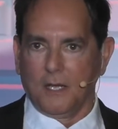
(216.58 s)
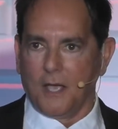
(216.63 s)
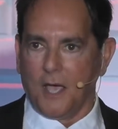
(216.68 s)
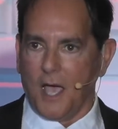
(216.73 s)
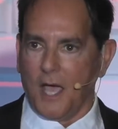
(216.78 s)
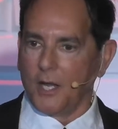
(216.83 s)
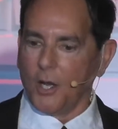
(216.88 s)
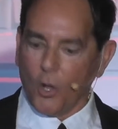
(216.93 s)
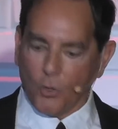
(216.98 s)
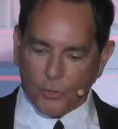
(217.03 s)

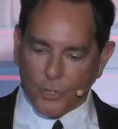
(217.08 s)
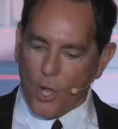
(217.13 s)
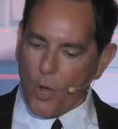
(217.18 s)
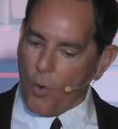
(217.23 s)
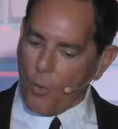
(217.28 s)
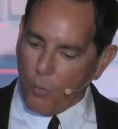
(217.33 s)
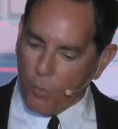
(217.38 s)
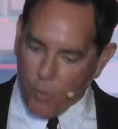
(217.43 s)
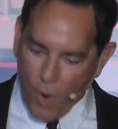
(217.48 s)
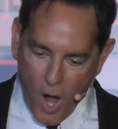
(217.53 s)
I don't
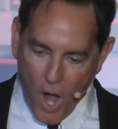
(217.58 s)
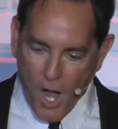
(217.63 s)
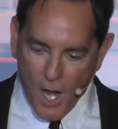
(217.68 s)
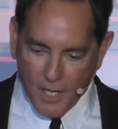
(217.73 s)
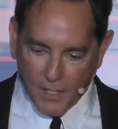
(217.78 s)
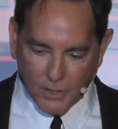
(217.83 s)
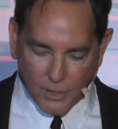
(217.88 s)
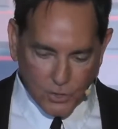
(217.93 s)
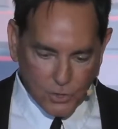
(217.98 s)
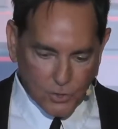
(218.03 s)
know
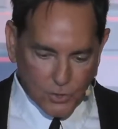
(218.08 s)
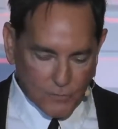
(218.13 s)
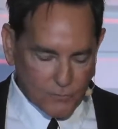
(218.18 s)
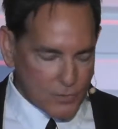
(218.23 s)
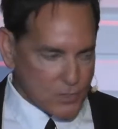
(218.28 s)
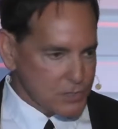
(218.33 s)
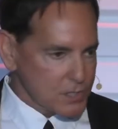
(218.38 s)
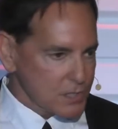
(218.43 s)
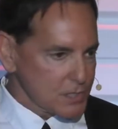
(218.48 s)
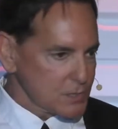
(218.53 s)
why the
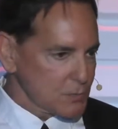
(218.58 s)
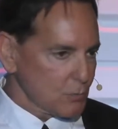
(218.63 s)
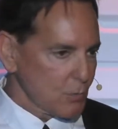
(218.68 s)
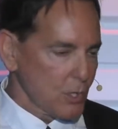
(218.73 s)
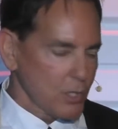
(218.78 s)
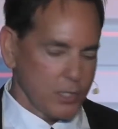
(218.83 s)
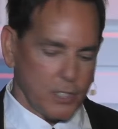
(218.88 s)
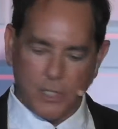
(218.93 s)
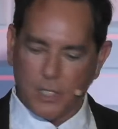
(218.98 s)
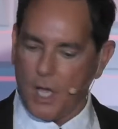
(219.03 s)
universe isn't
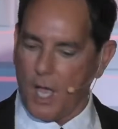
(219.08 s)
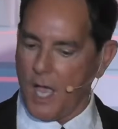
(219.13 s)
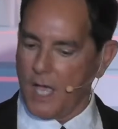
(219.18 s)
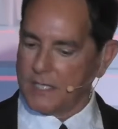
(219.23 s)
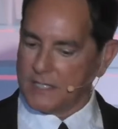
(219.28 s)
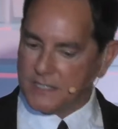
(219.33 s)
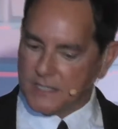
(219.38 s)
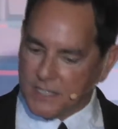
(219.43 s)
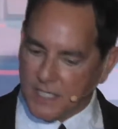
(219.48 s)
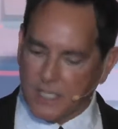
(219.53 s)
working.
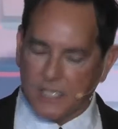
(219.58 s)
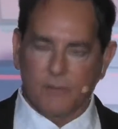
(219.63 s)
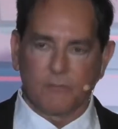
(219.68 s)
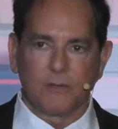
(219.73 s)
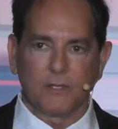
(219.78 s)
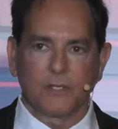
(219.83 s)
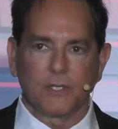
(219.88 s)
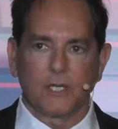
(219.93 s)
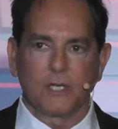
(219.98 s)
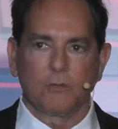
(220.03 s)
I did
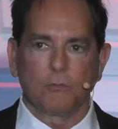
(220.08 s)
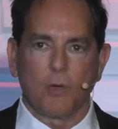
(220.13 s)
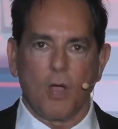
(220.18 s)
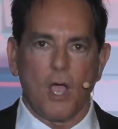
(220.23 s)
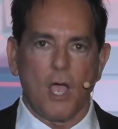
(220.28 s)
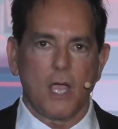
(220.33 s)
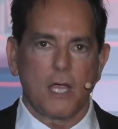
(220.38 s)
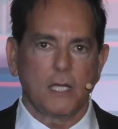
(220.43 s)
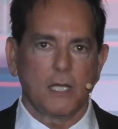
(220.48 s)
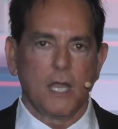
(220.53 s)
everything
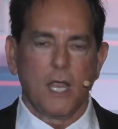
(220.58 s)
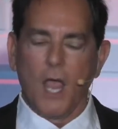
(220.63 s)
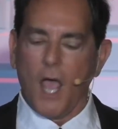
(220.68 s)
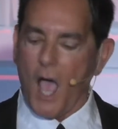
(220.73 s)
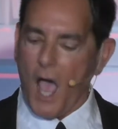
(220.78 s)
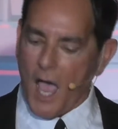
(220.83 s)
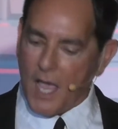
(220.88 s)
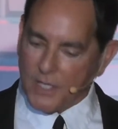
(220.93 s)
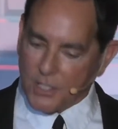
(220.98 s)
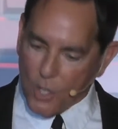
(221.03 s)
right.
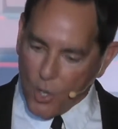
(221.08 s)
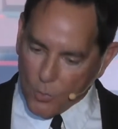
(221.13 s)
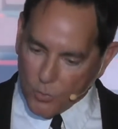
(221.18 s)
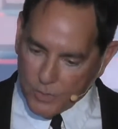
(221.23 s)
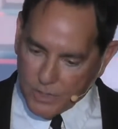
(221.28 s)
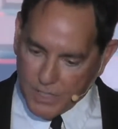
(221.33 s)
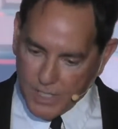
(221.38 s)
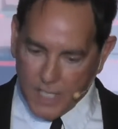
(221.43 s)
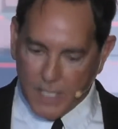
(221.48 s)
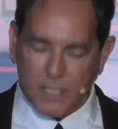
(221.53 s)
I
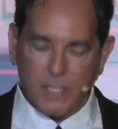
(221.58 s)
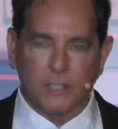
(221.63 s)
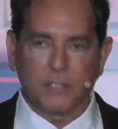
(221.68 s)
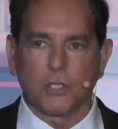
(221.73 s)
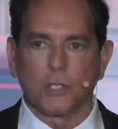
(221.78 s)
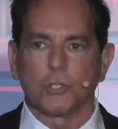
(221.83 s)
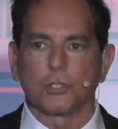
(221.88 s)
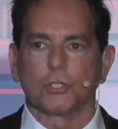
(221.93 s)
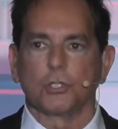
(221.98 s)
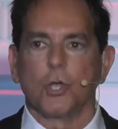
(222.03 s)
don't get
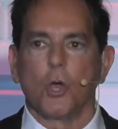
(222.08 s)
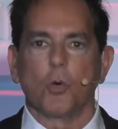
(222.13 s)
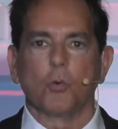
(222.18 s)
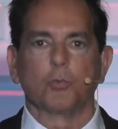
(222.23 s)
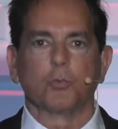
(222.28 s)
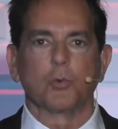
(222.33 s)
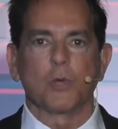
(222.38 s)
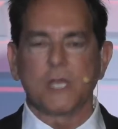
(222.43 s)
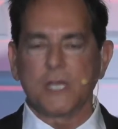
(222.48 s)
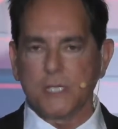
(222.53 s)
it. There's
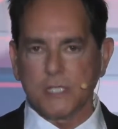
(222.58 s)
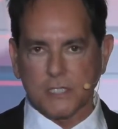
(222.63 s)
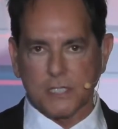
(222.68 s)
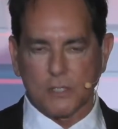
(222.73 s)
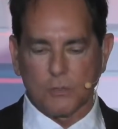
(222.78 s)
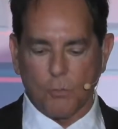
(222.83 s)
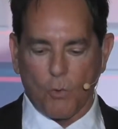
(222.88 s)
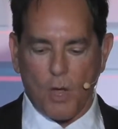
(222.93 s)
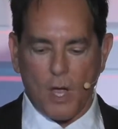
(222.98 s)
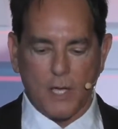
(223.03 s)
no
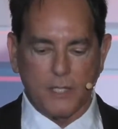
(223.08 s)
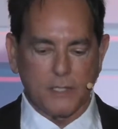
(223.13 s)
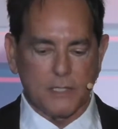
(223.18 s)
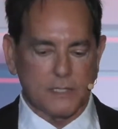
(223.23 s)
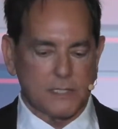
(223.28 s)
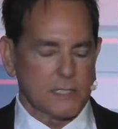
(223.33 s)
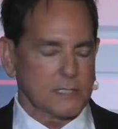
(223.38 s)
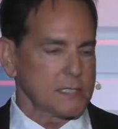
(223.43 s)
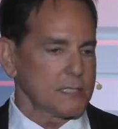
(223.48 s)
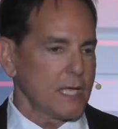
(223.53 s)
reason why
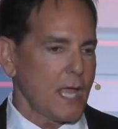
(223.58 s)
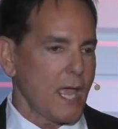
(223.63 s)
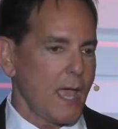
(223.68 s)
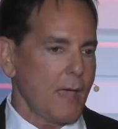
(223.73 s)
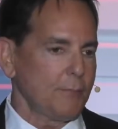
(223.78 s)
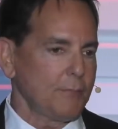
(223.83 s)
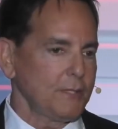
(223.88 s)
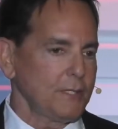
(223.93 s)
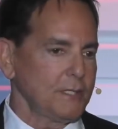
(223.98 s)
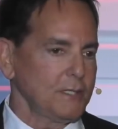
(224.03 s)
this isn't
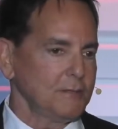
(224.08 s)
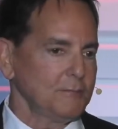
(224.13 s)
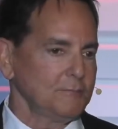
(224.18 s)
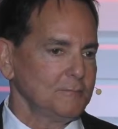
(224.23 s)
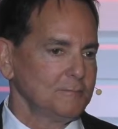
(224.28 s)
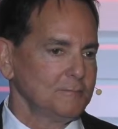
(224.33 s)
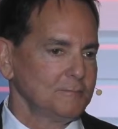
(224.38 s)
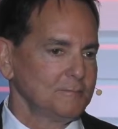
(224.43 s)
happening.